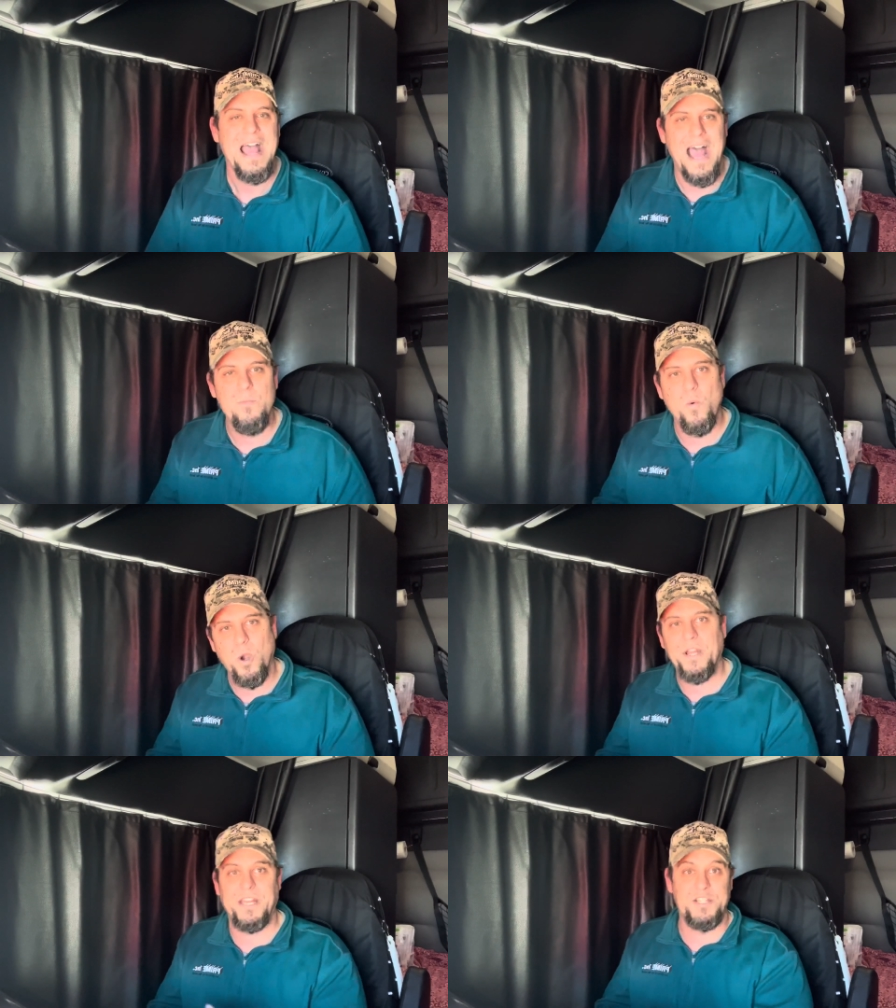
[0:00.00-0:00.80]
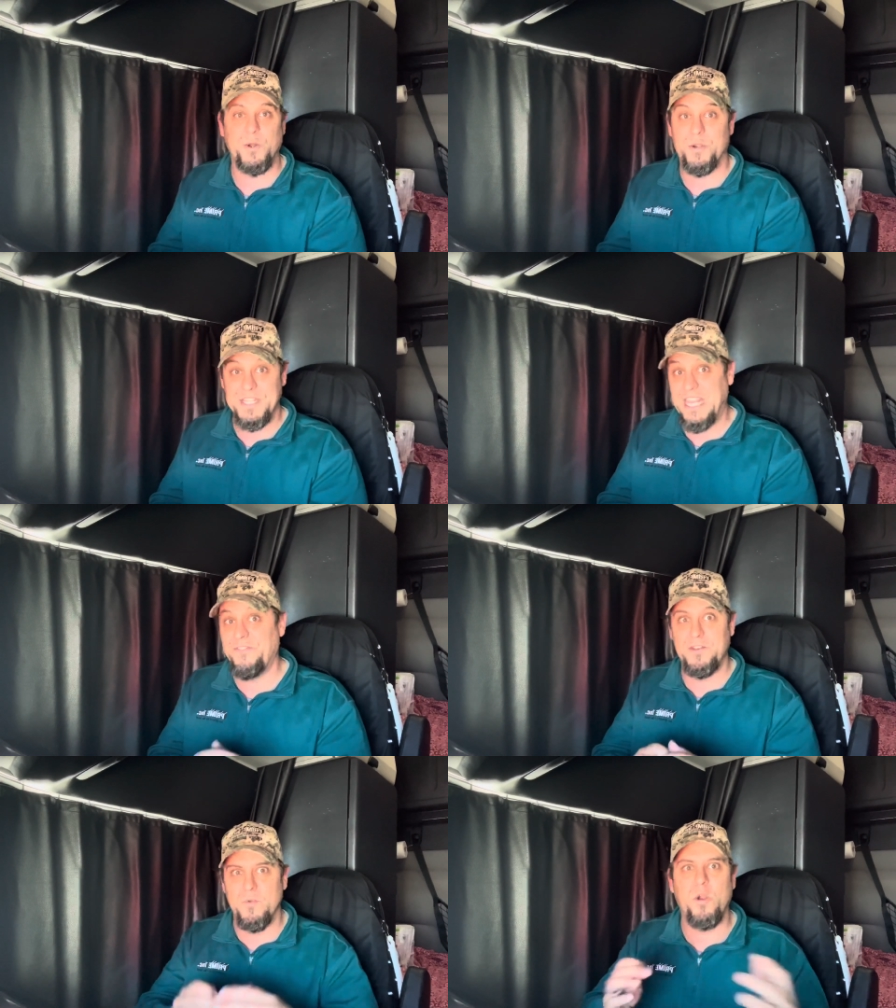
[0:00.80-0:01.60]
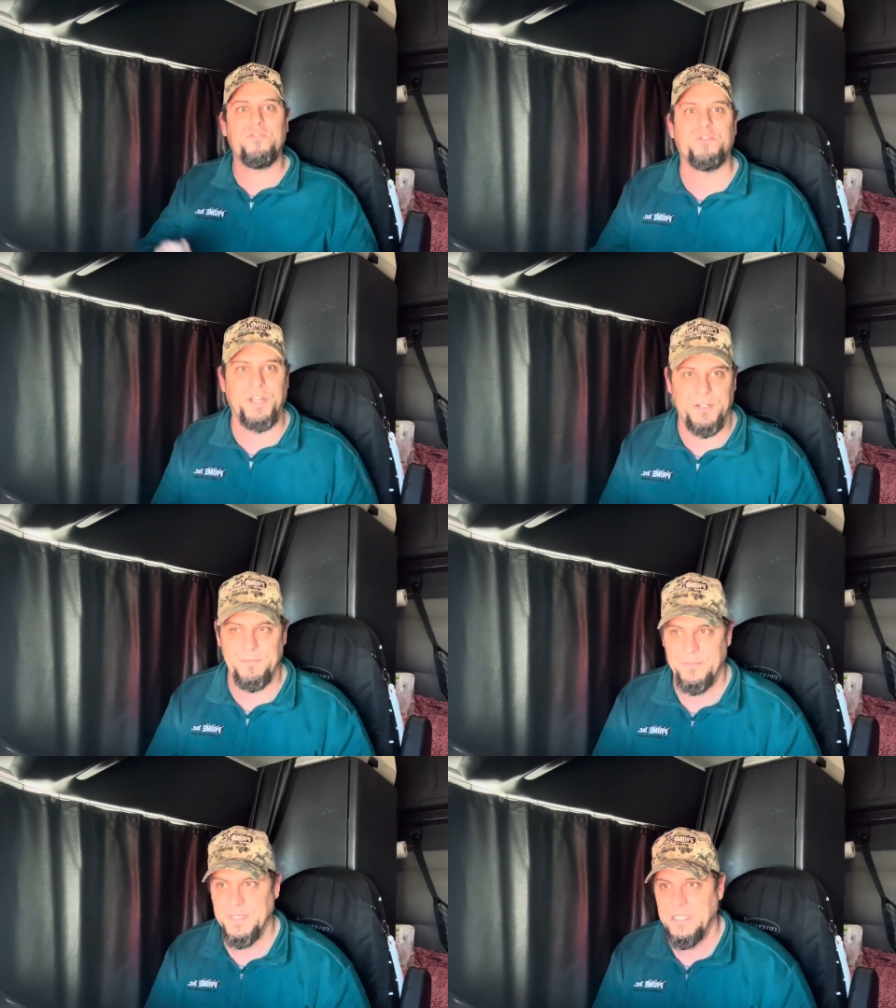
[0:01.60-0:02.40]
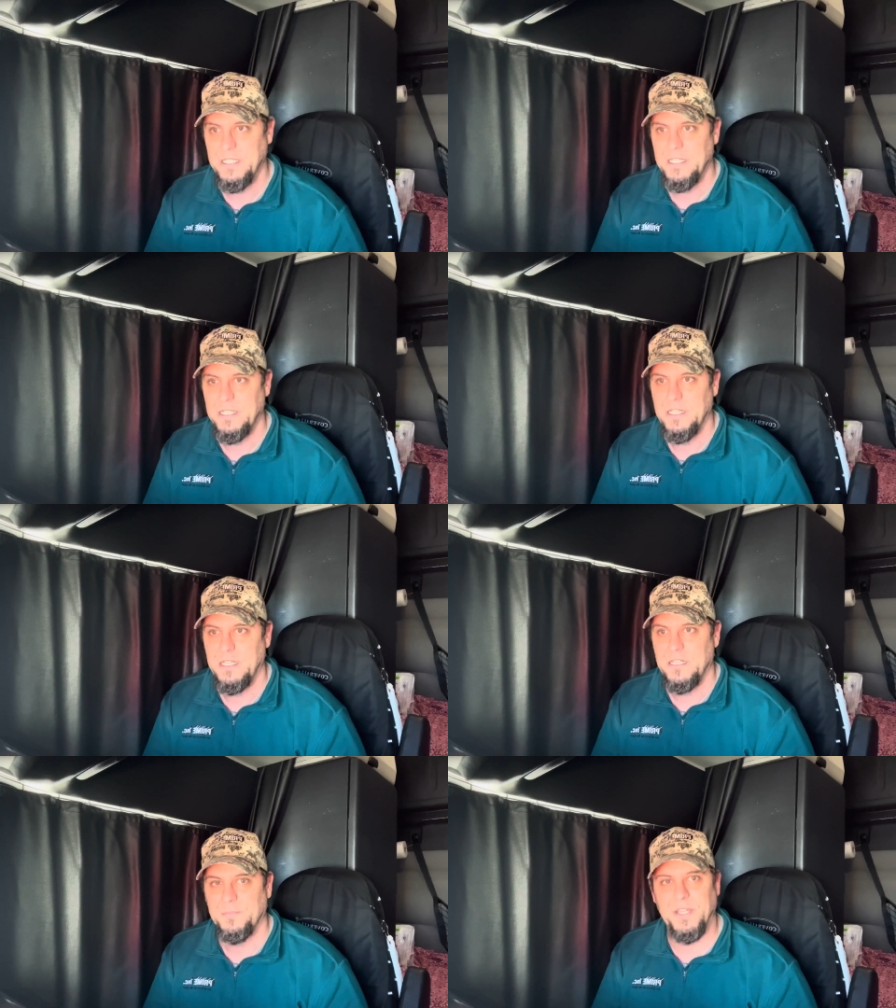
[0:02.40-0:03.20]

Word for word: I'm working towards even more freedom.